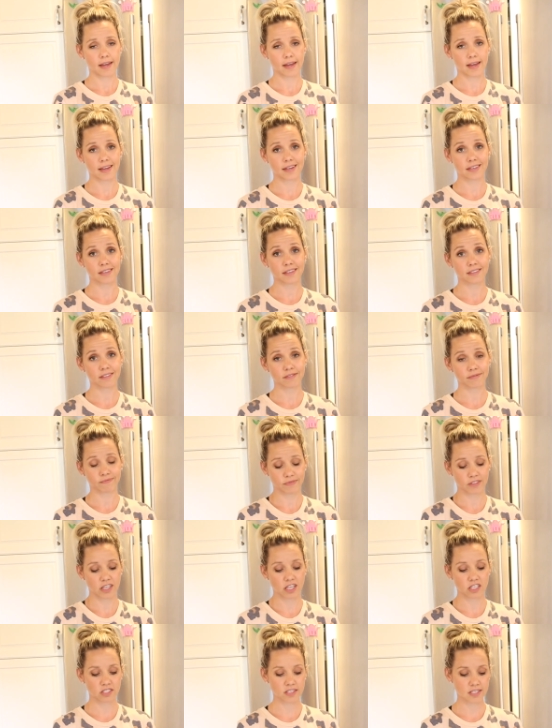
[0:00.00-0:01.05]
and
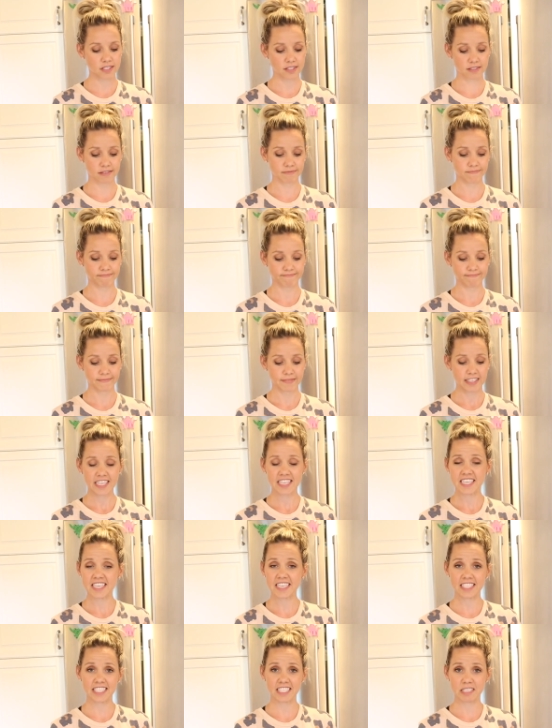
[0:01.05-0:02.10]
it's just
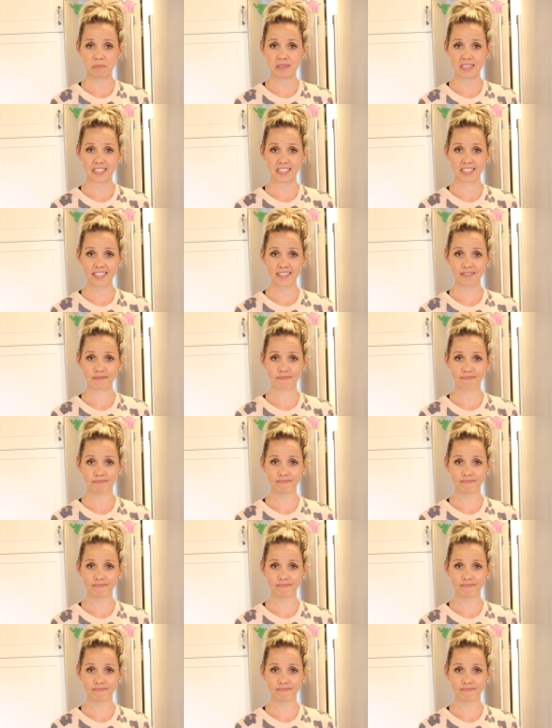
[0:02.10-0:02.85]
easy peasy.